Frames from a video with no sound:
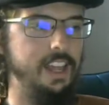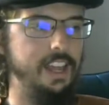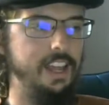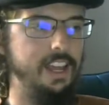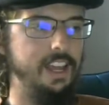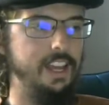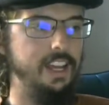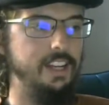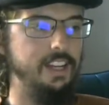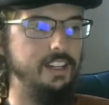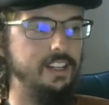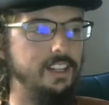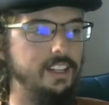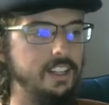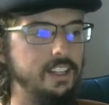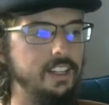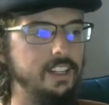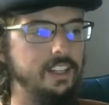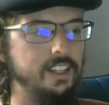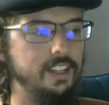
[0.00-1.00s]
And
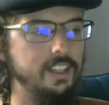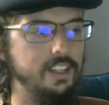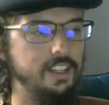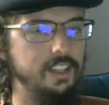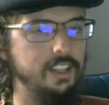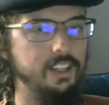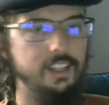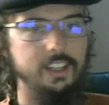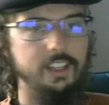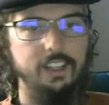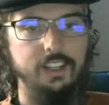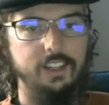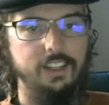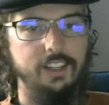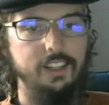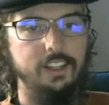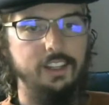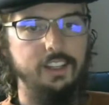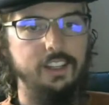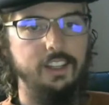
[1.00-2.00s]

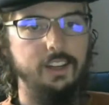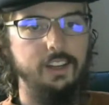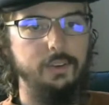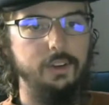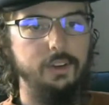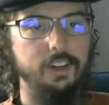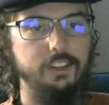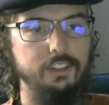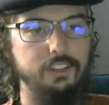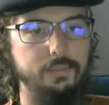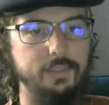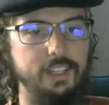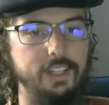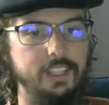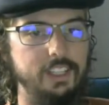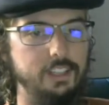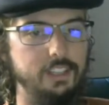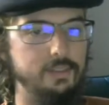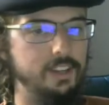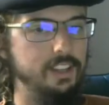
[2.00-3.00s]
there will also
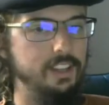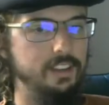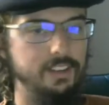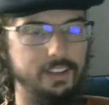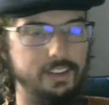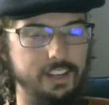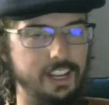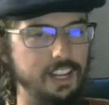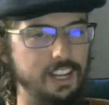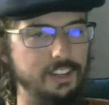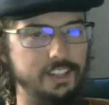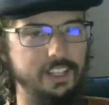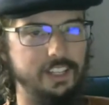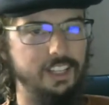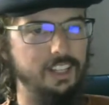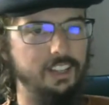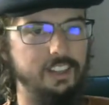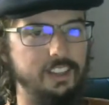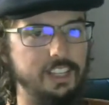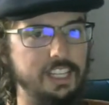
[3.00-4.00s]
be some other
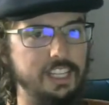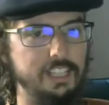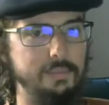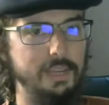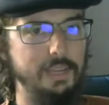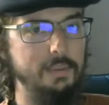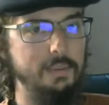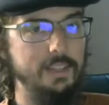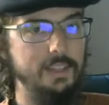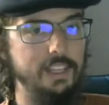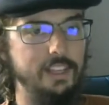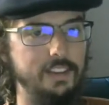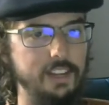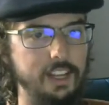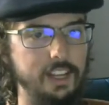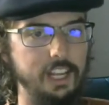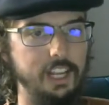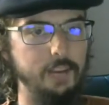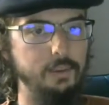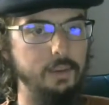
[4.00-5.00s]
interesting little things maybe that
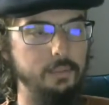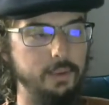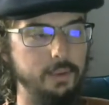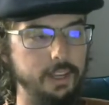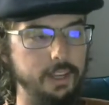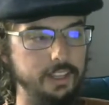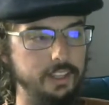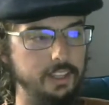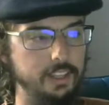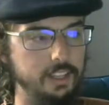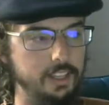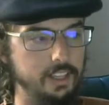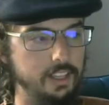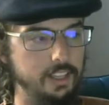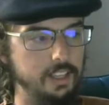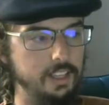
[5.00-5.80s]
I come up with.